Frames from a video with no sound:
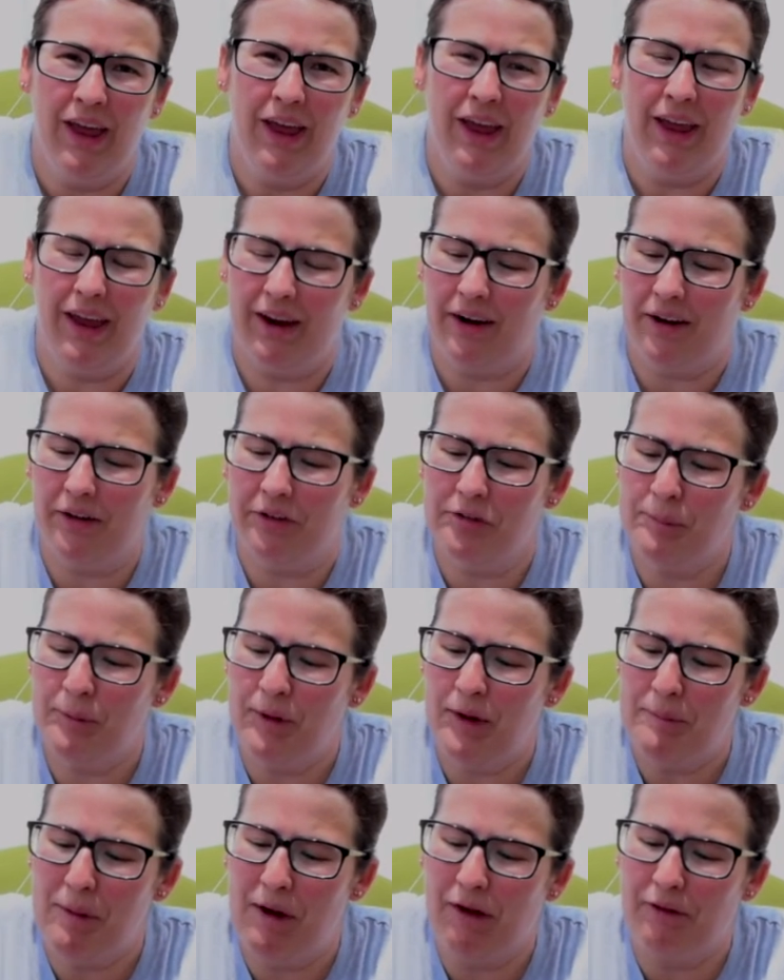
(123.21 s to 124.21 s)
It cost
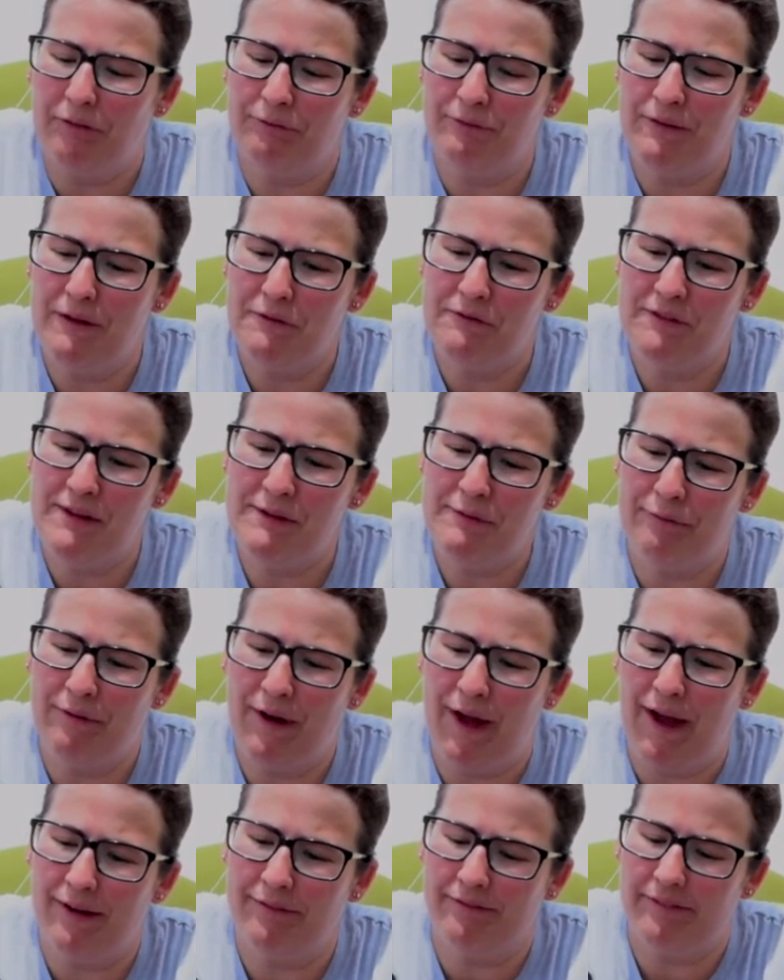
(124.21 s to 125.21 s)
me about
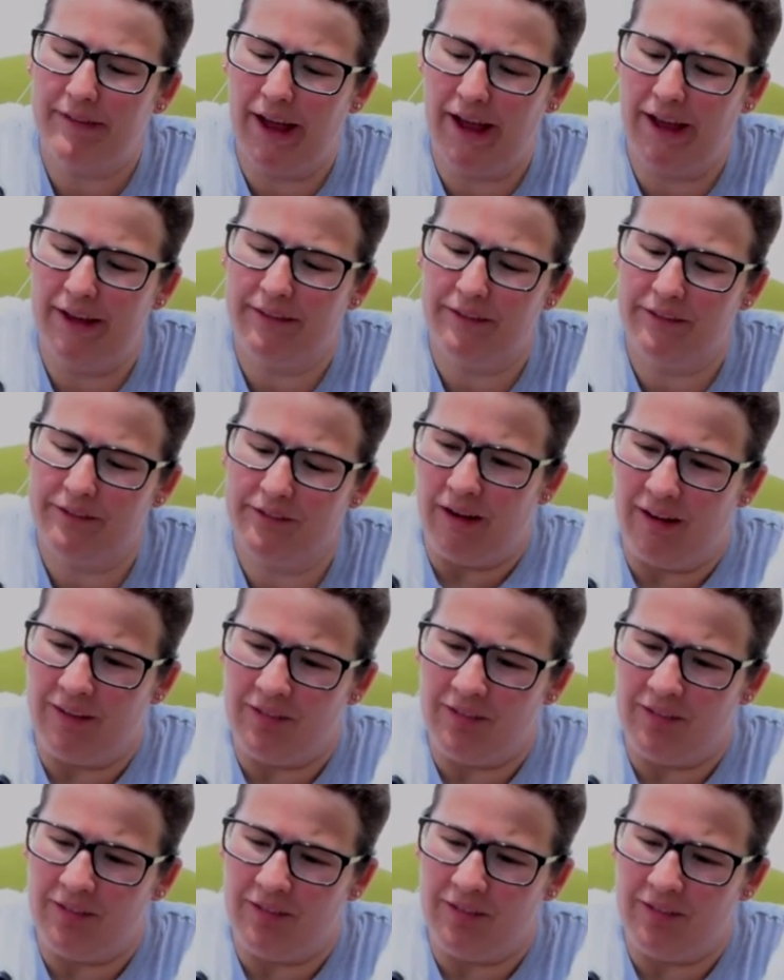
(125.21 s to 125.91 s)
$55.